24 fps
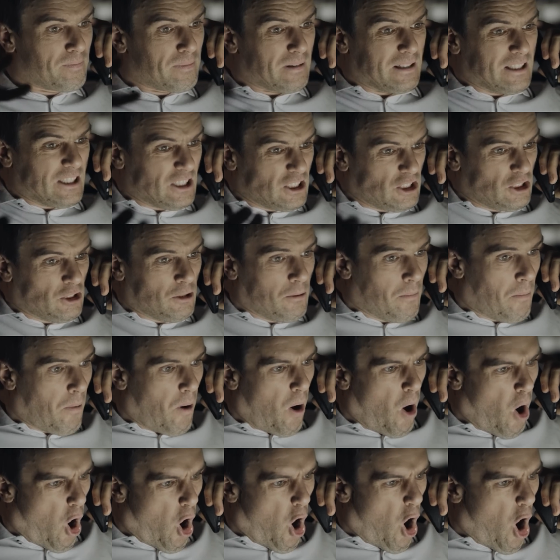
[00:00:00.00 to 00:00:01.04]
Not only will the
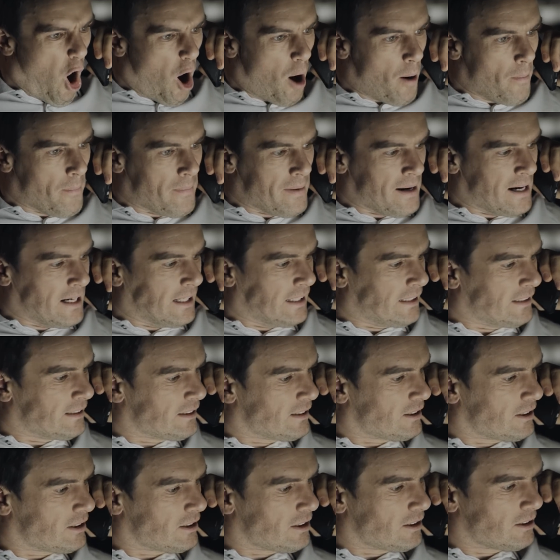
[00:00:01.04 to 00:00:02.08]
positive elements of
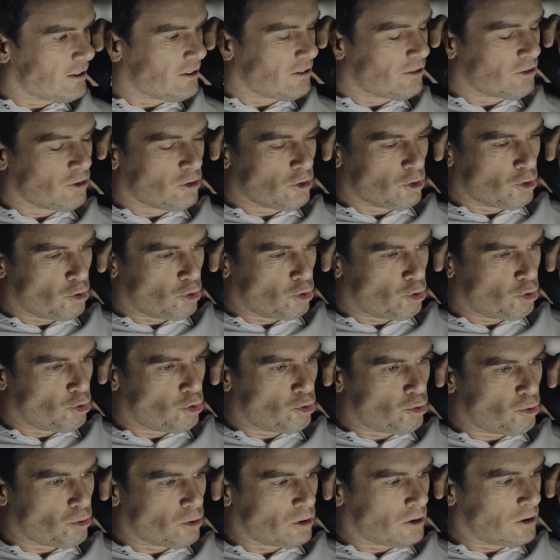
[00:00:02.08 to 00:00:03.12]
that control amplify,
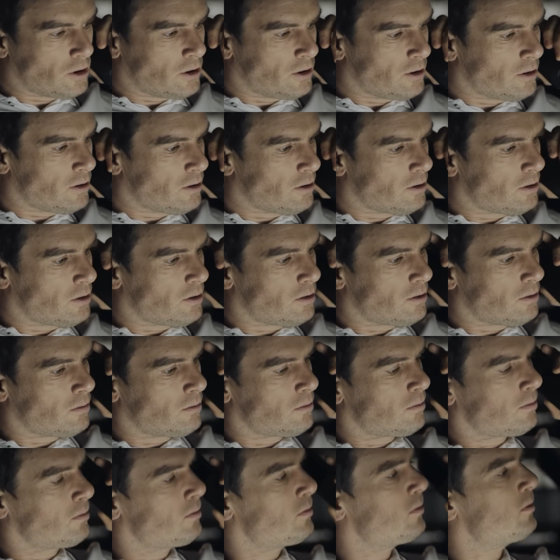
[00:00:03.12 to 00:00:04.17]
but so will the negative
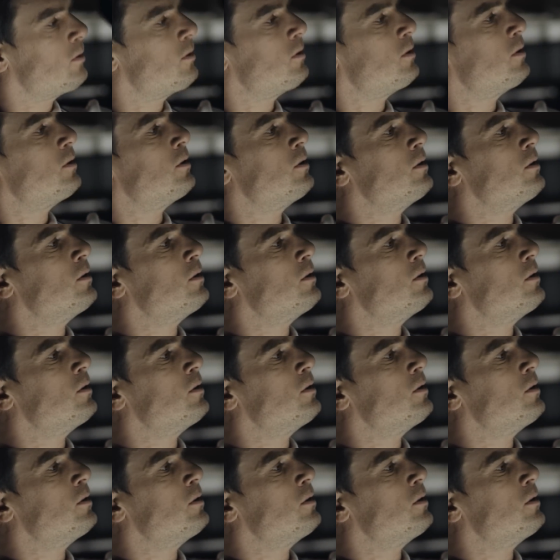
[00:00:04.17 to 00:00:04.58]
elements.